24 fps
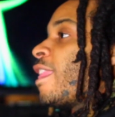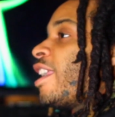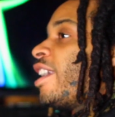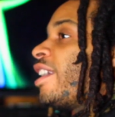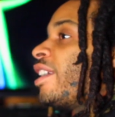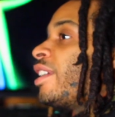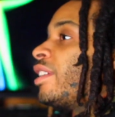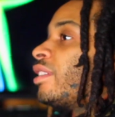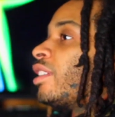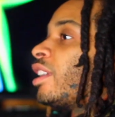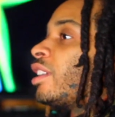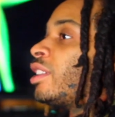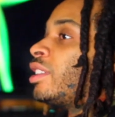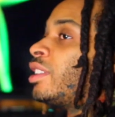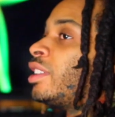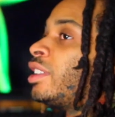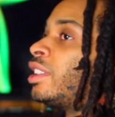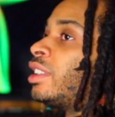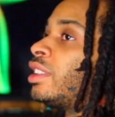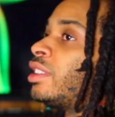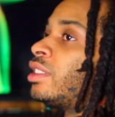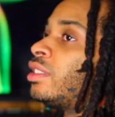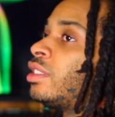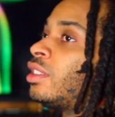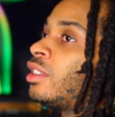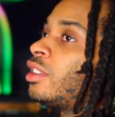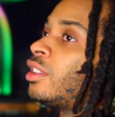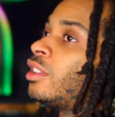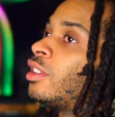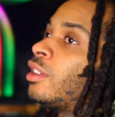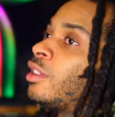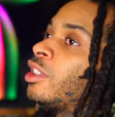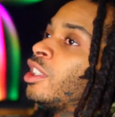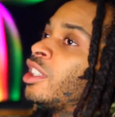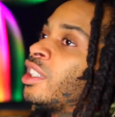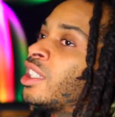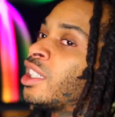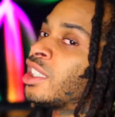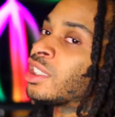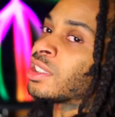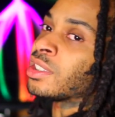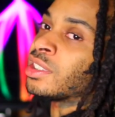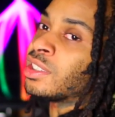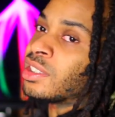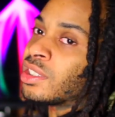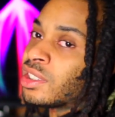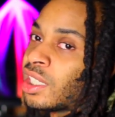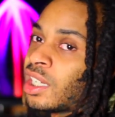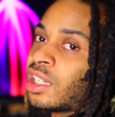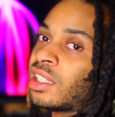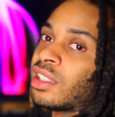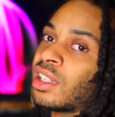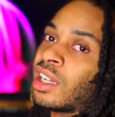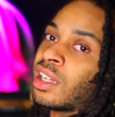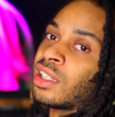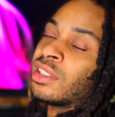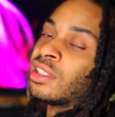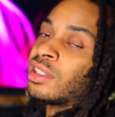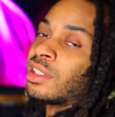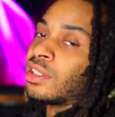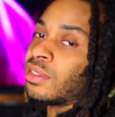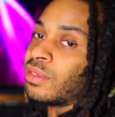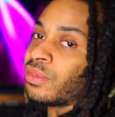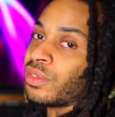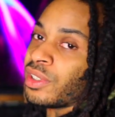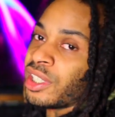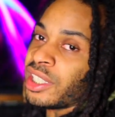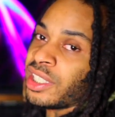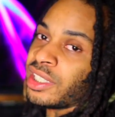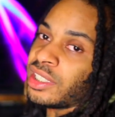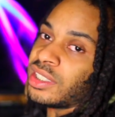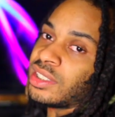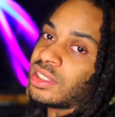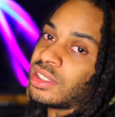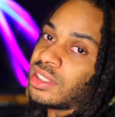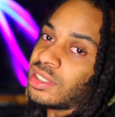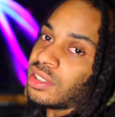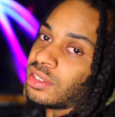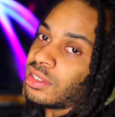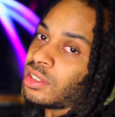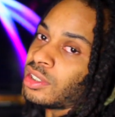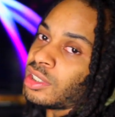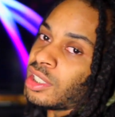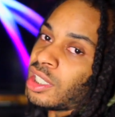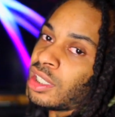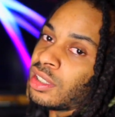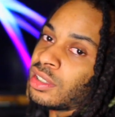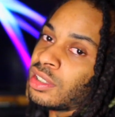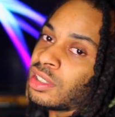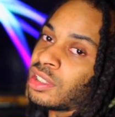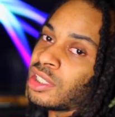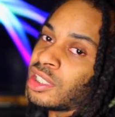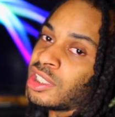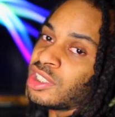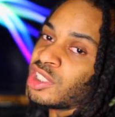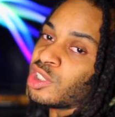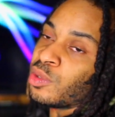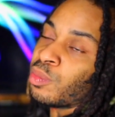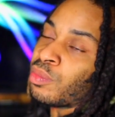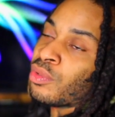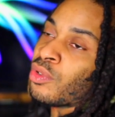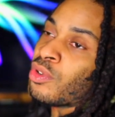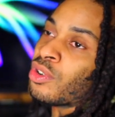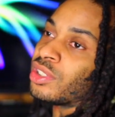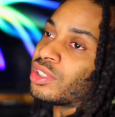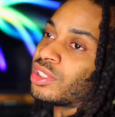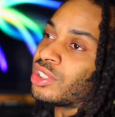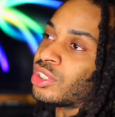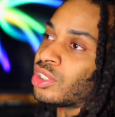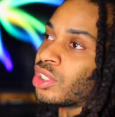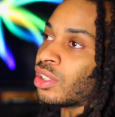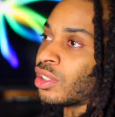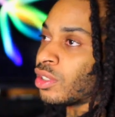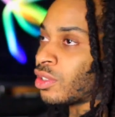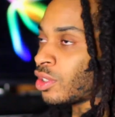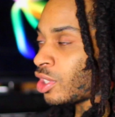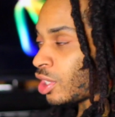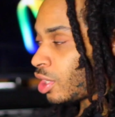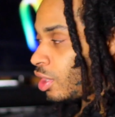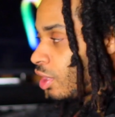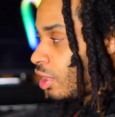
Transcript: And I did, and that's because I, I love Vans and I love their support. So